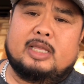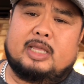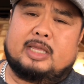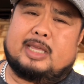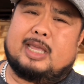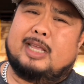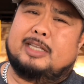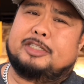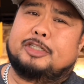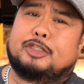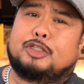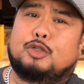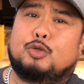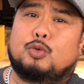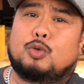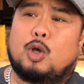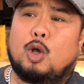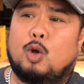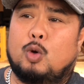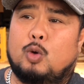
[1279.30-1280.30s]
in case it's
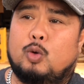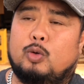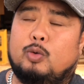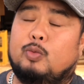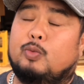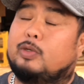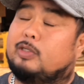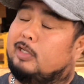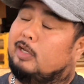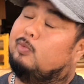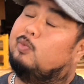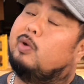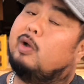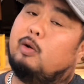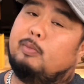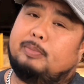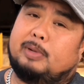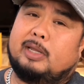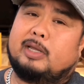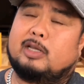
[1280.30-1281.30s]
too cold, which it
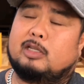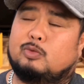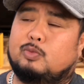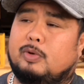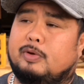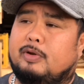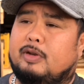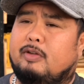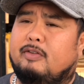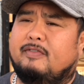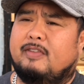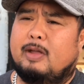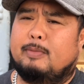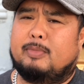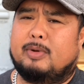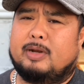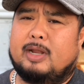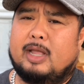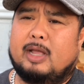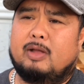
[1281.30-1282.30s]
will be because we're in
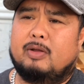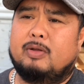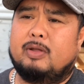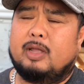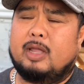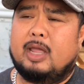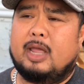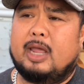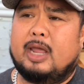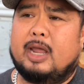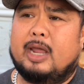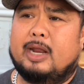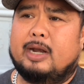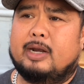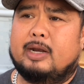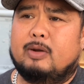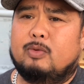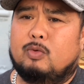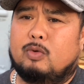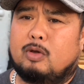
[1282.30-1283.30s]
November now
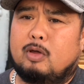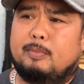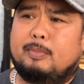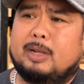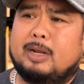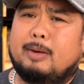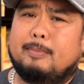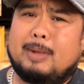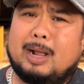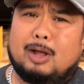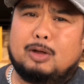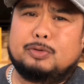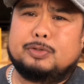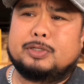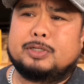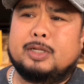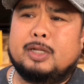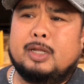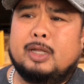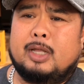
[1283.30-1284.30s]
and we're gonna be in the
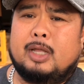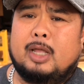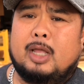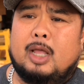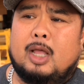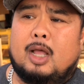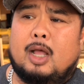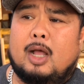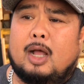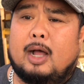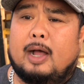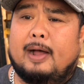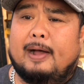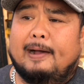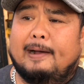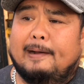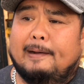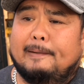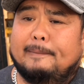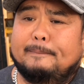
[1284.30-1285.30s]
mountains,
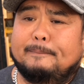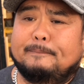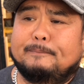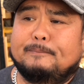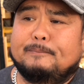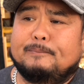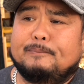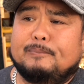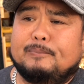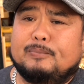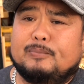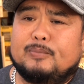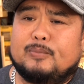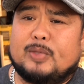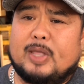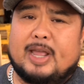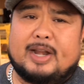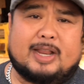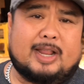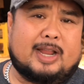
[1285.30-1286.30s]

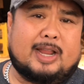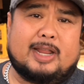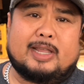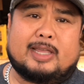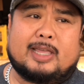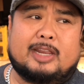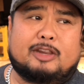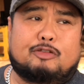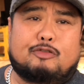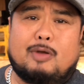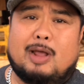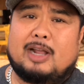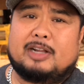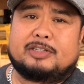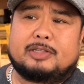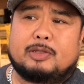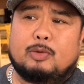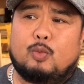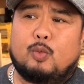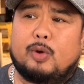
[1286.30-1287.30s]
that they can
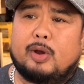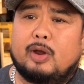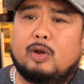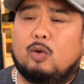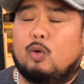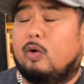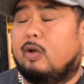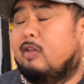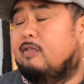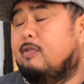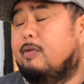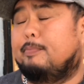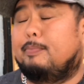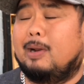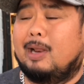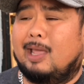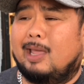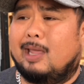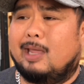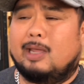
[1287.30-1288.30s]
crash somewhere or even
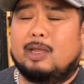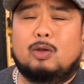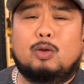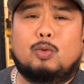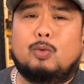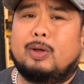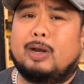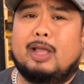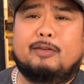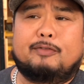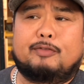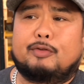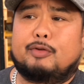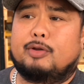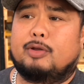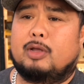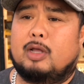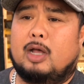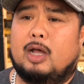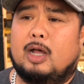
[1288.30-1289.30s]
play or whatever.